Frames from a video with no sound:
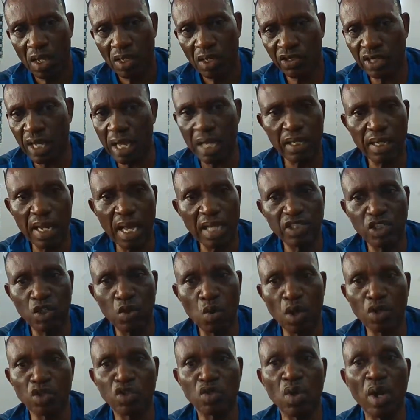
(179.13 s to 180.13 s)
saying that he
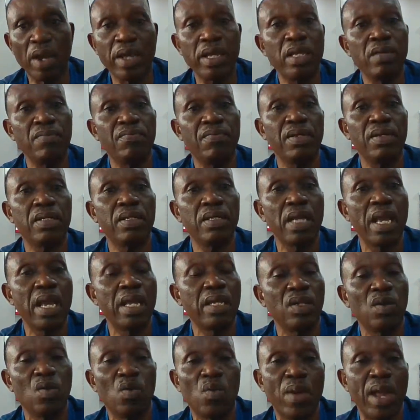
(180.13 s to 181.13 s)
was not even
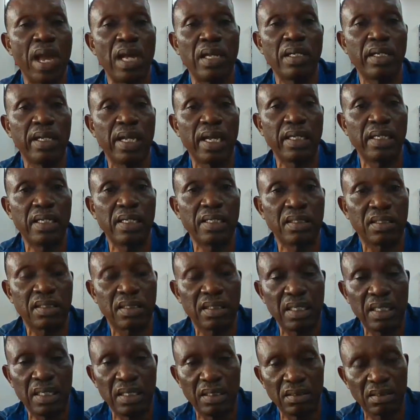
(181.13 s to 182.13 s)
anywhere near the
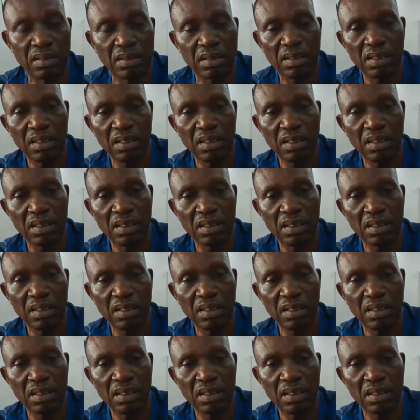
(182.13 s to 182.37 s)
scene,